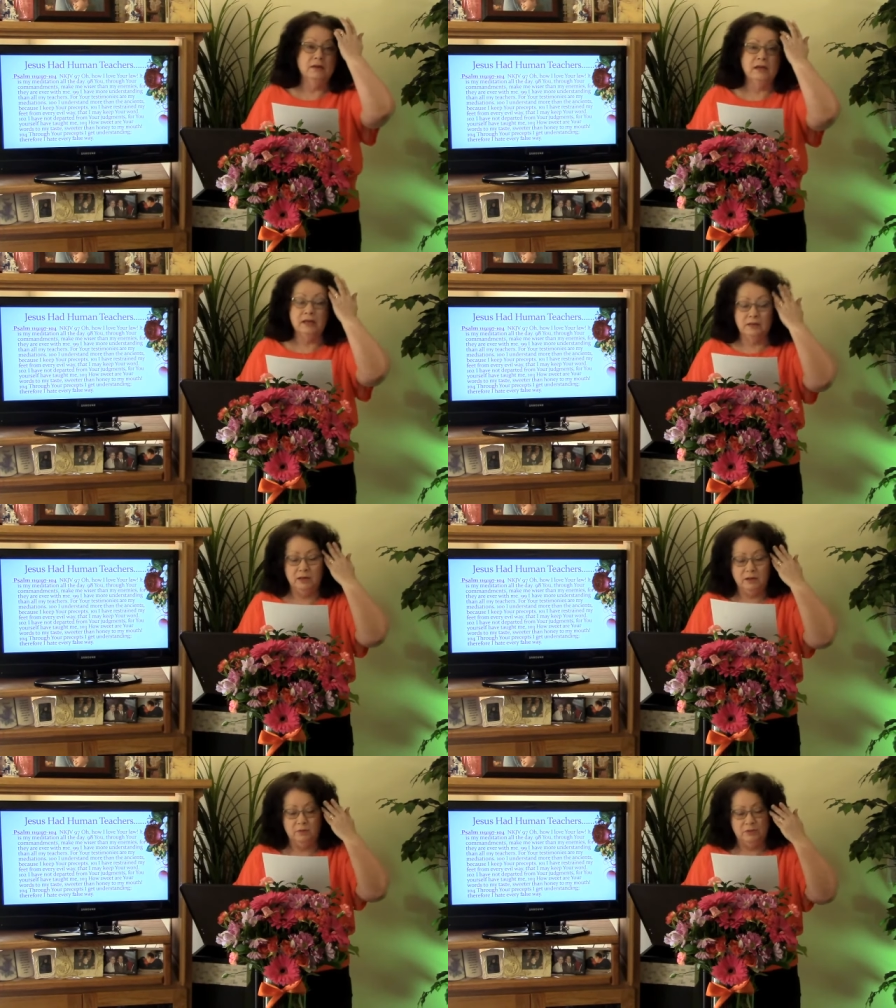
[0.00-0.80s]
And
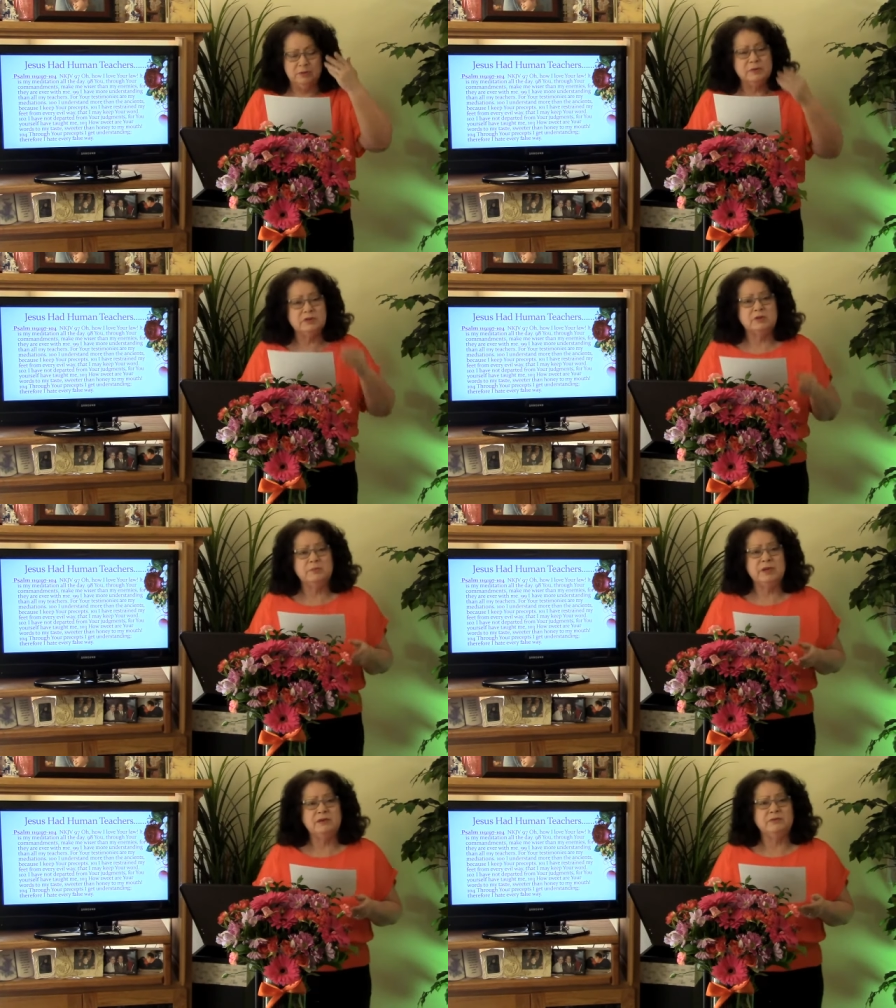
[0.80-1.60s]
uh, we're supposed to
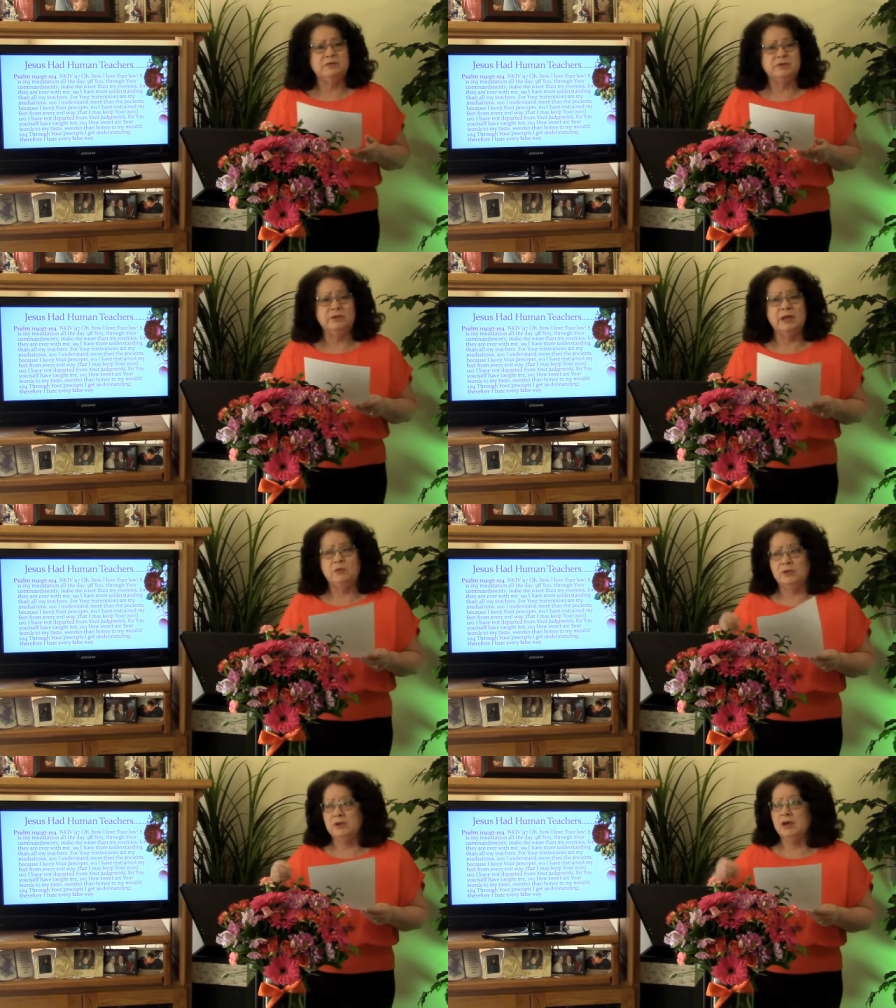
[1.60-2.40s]
be doing that
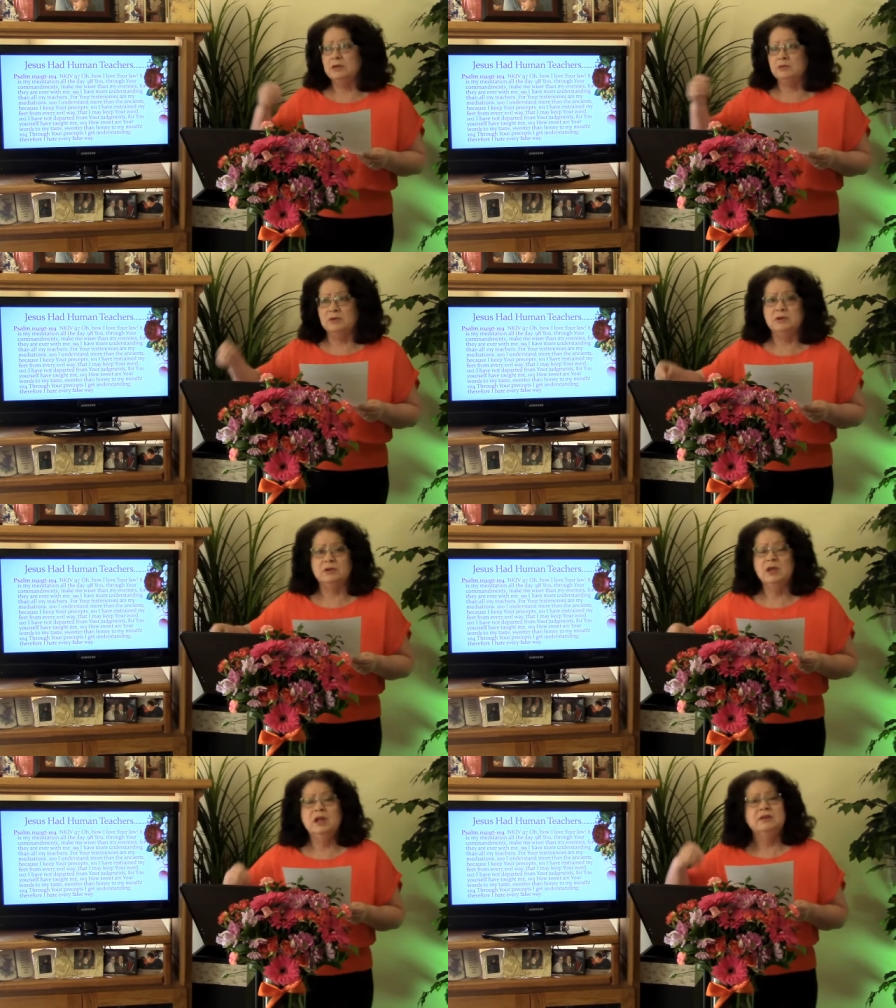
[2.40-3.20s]
with God's
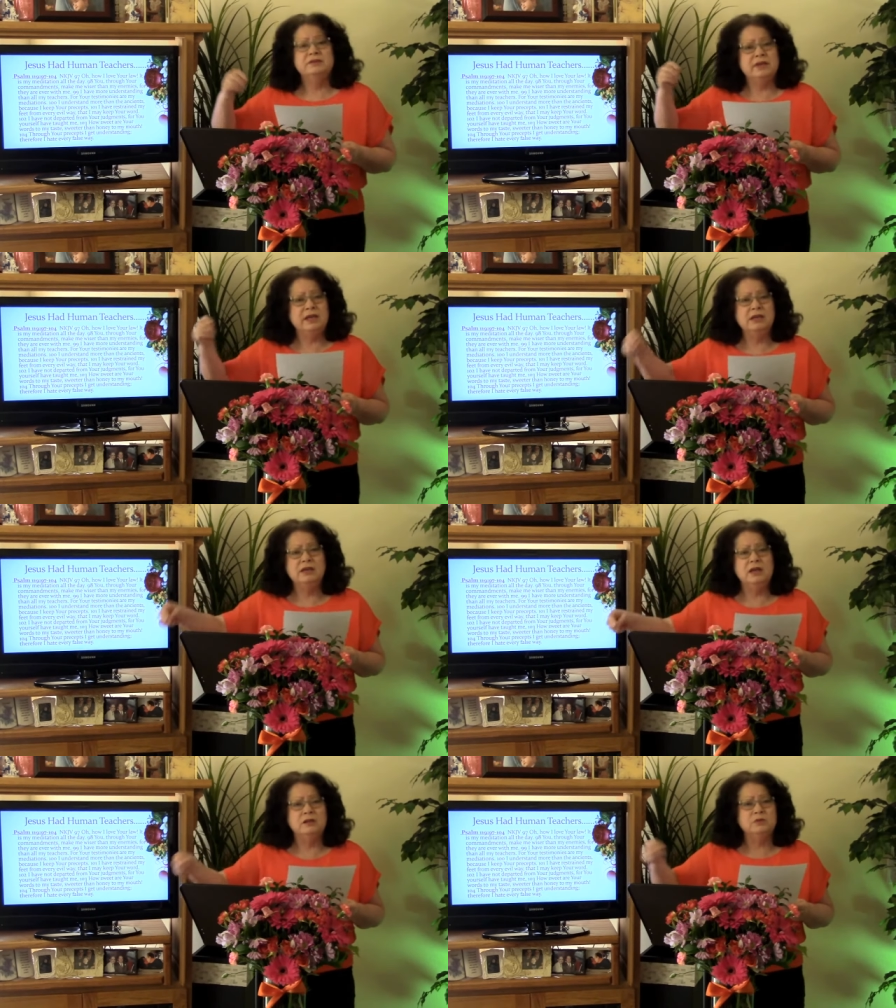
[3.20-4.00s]
Word, saying
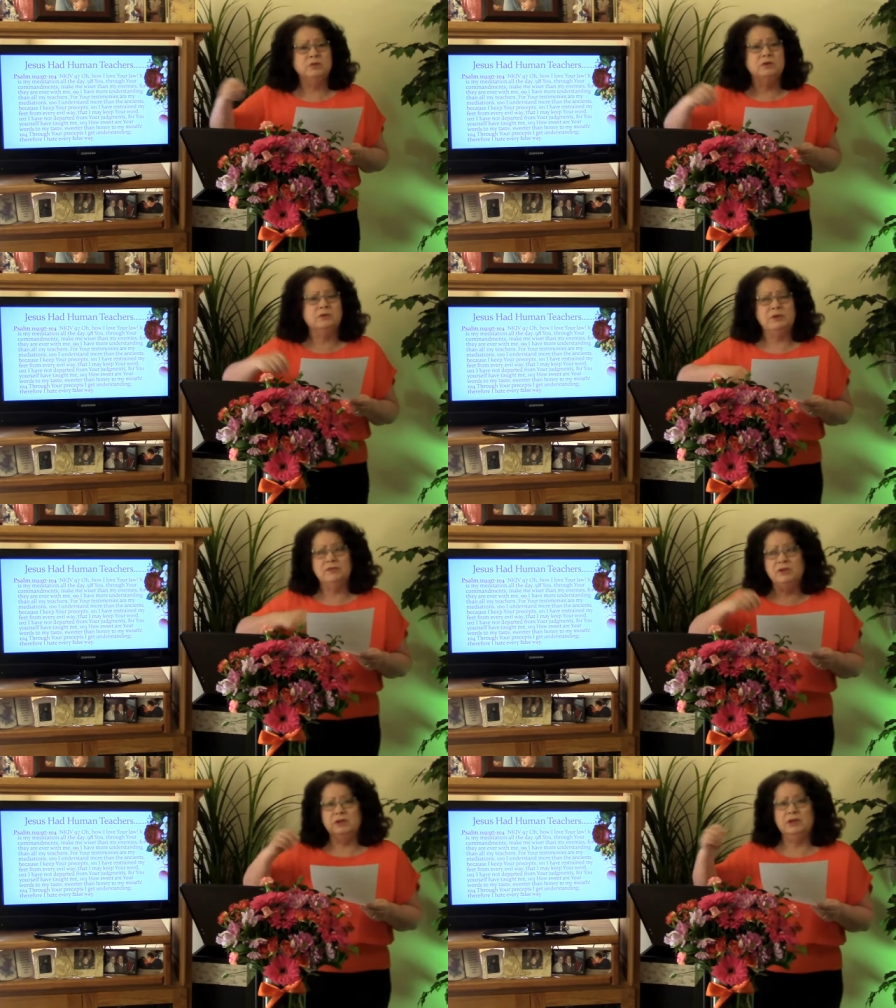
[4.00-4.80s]
God's Word,
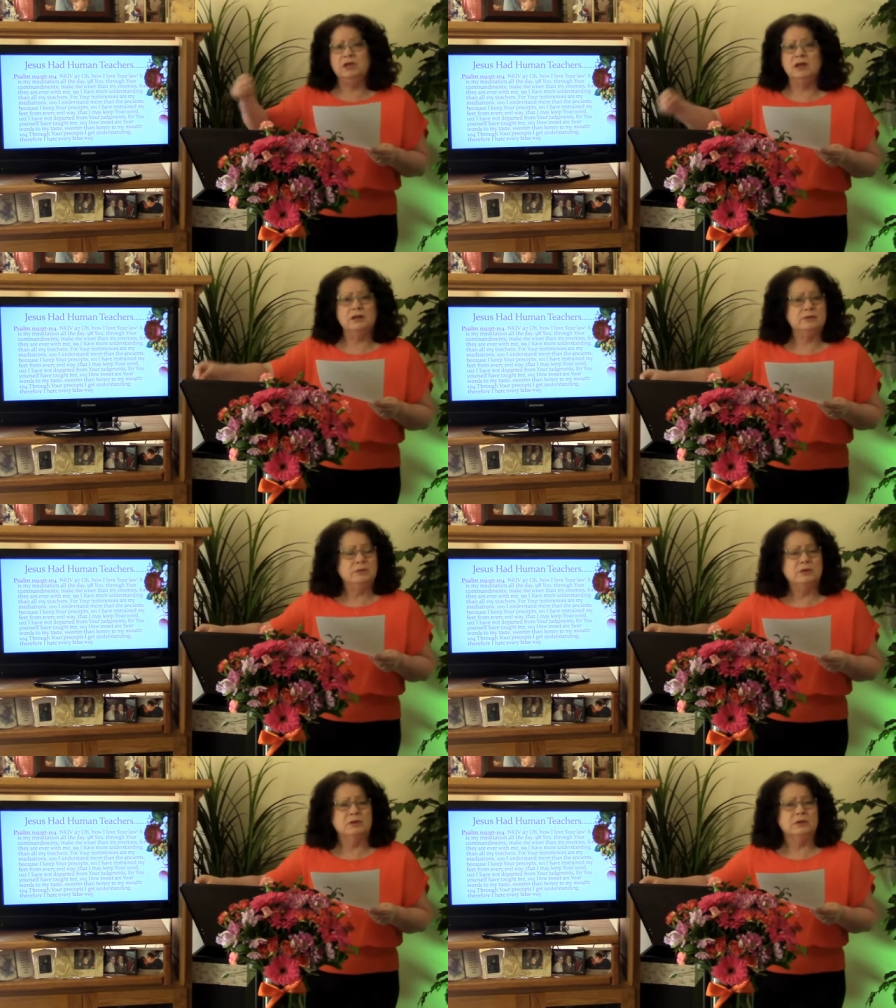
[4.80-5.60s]
revealing God's
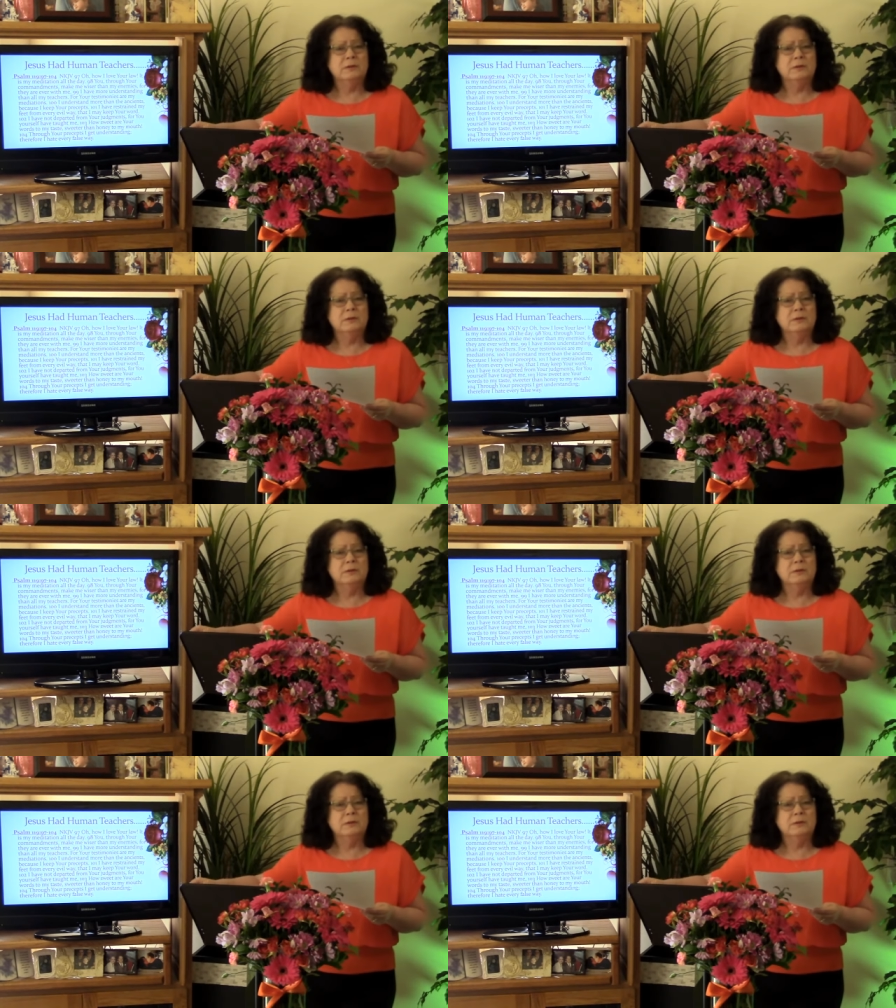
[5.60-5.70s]
Word.